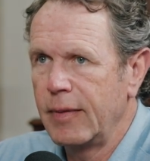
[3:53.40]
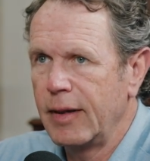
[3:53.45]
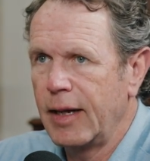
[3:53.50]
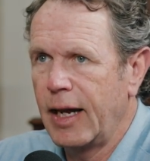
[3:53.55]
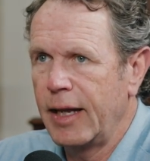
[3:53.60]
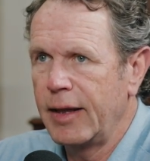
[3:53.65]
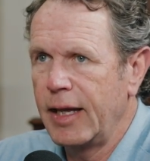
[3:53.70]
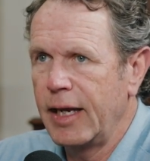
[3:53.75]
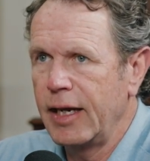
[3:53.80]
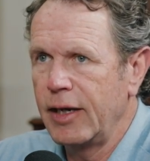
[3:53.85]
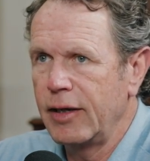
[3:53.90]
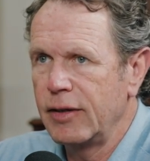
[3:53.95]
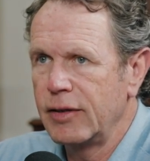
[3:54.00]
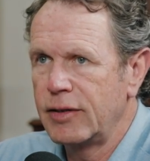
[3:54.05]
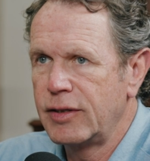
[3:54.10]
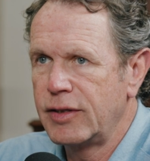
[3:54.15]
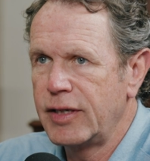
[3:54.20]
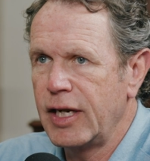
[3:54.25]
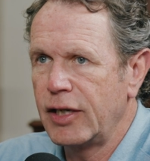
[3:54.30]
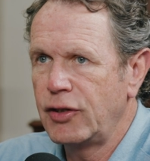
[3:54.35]
I think,
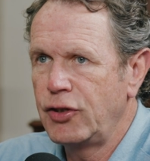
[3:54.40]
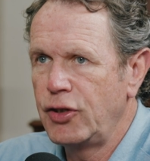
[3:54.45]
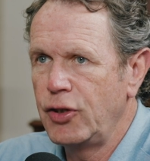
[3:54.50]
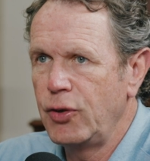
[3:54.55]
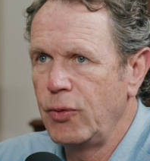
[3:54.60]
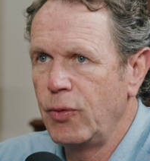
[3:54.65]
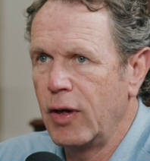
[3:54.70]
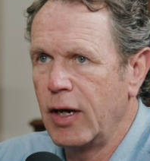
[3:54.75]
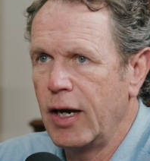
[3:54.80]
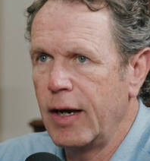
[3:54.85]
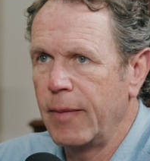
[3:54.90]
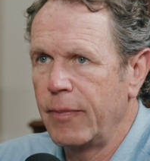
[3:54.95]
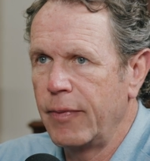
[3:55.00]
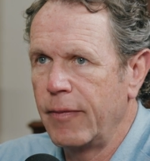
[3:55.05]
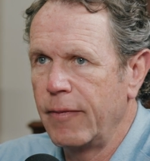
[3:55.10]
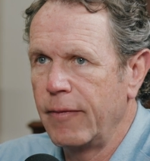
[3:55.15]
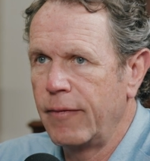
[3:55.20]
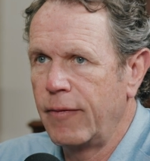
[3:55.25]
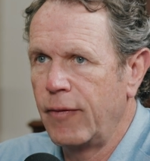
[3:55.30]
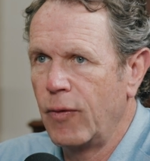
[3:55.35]
sets you up
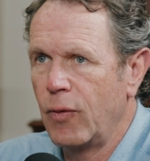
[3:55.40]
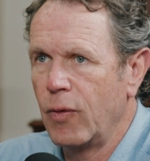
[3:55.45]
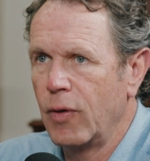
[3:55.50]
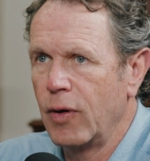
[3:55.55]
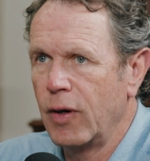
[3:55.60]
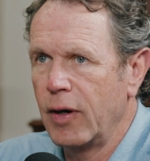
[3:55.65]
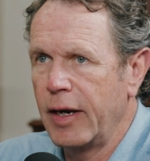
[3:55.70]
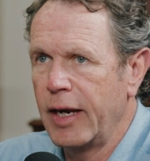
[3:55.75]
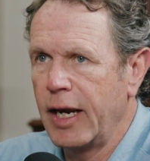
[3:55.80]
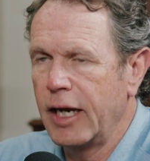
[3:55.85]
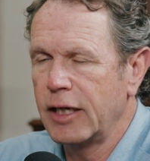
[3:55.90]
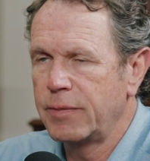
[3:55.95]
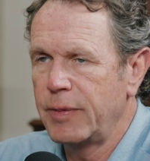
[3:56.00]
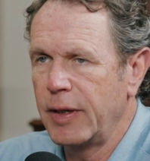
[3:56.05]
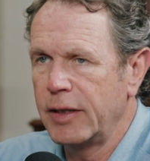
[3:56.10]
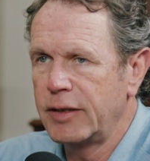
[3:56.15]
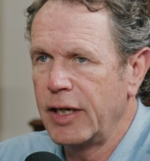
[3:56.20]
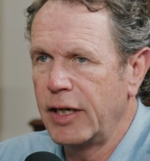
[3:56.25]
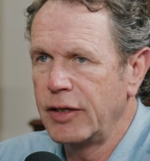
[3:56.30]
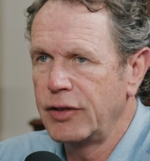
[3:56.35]
for an
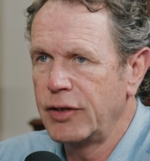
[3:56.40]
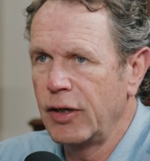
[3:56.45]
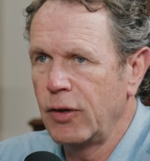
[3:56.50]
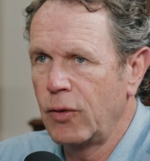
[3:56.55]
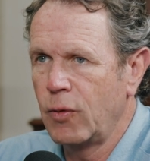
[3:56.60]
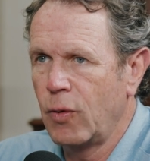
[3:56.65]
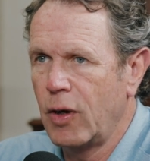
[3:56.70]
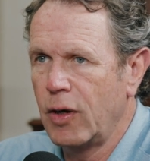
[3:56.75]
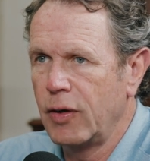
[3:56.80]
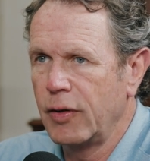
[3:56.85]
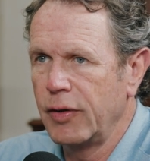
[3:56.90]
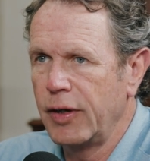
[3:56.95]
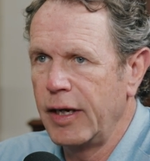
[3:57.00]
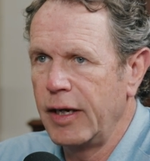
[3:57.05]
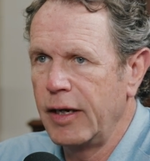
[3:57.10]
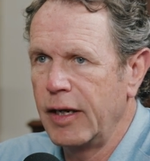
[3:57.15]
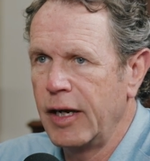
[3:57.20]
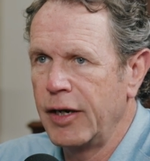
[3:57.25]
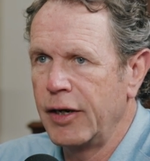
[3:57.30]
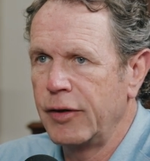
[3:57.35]
expectation of
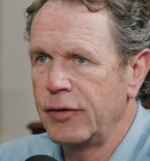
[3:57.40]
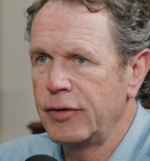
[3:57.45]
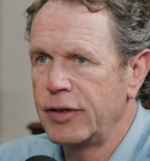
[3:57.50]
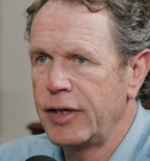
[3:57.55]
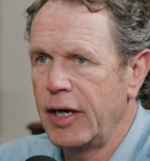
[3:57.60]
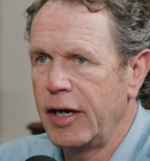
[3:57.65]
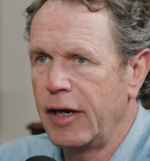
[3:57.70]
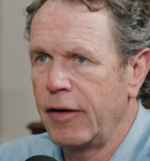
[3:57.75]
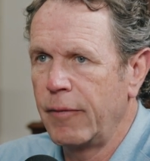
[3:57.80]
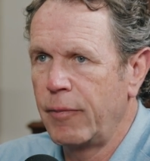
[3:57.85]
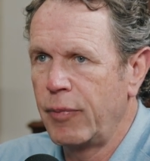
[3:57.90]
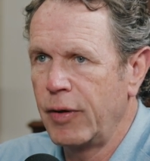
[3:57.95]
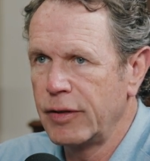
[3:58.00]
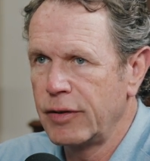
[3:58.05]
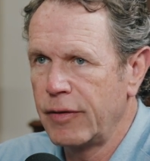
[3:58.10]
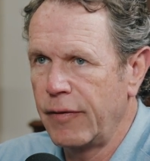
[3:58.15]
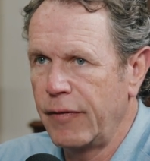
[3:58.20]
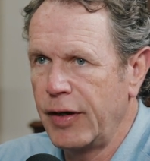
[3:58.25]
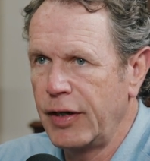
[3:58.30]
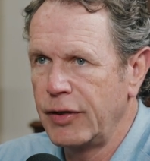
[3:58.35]
quality, an understanding of
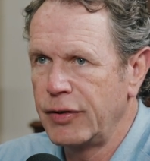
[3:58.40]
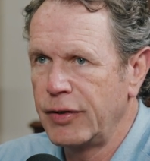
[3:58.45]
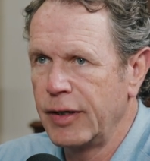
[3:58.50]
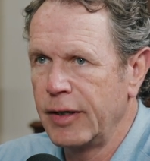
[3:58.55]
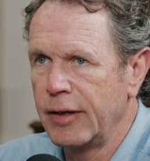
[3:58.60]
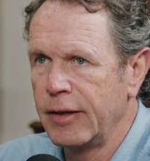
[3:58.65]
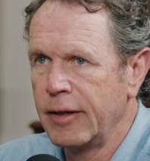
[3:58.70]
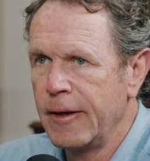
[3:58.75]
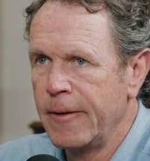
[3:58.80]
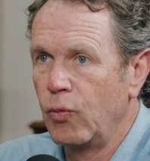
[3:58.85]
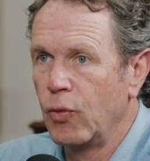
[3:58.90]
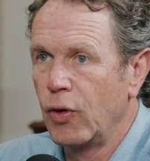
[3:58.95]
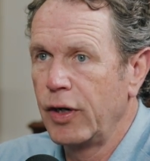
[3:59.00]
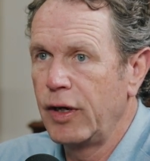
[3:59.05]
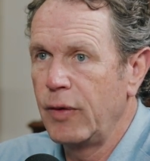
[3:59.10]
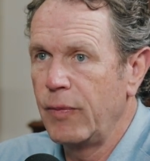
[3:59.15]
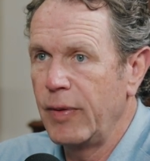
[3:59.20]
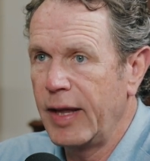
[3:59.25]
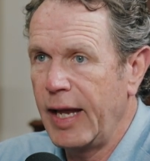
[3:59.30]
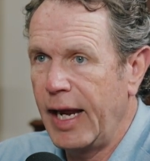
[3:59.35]
preservation,
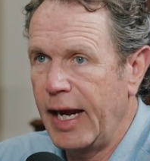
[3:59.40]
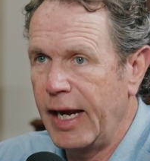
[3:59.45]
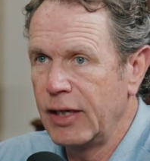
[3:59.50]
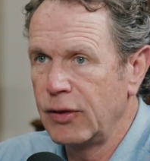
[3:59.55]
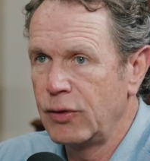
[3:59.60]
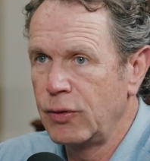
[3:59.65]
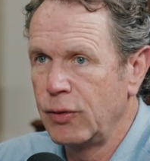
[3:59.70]
working with hand